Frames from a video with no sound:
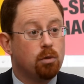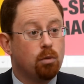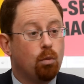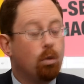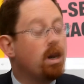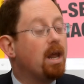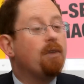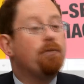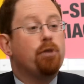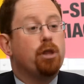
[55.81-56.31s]

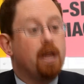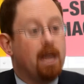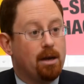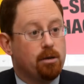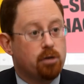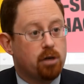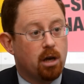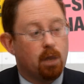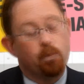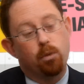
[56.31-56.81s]
whatever the
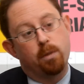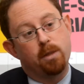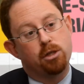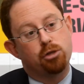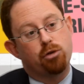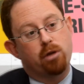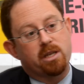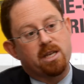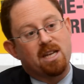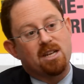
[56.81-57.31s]
outcome, would be to
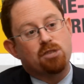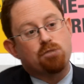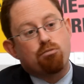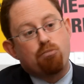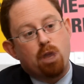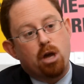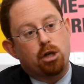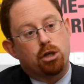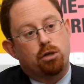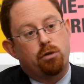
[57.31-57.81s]
try to get as
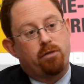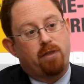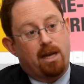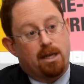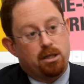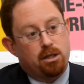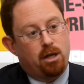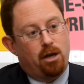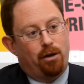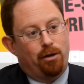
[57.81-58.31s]
much of
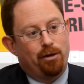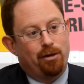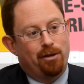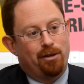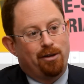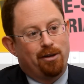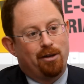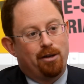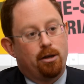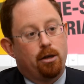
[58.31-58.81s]
that done
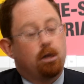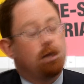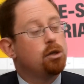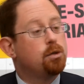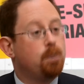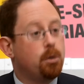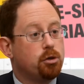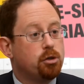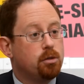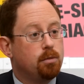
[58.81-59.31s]
as
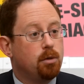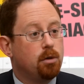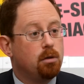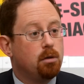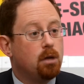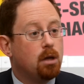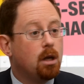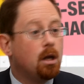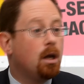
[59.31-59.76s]
possible.